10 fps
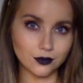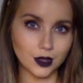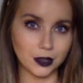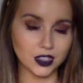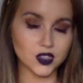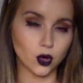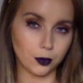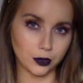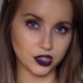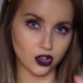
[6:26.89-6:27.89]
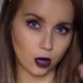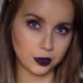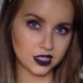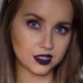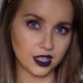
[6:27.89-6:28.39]
because Scorpio is your
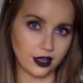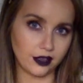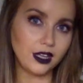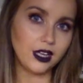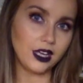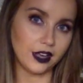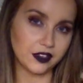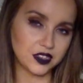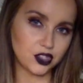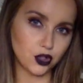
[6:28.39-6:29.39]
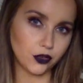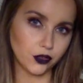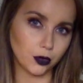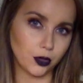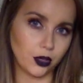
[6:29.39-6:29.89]
opposite sign, and this is your
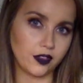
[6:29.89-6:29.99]
full moon,